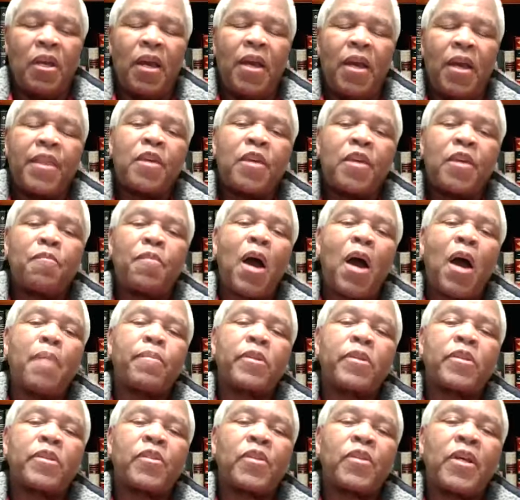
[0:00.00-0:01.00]
And the
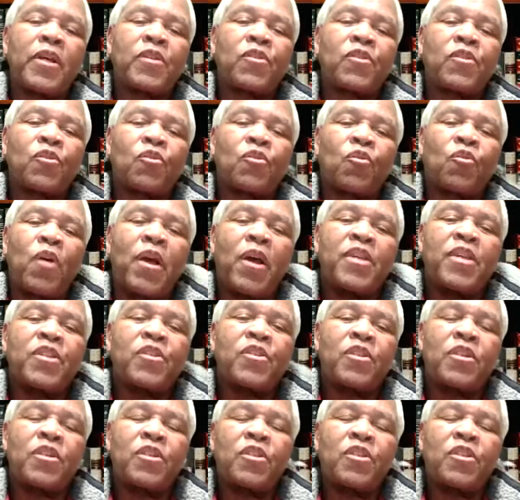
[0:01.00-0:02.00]
Bible says
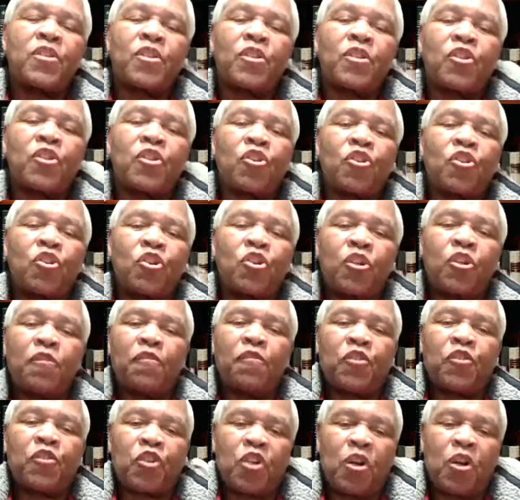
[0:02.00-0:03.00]
Christ is the
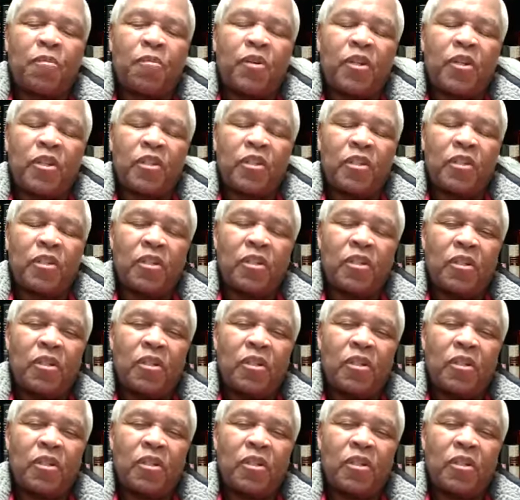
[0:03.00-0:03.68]
chief shepherd.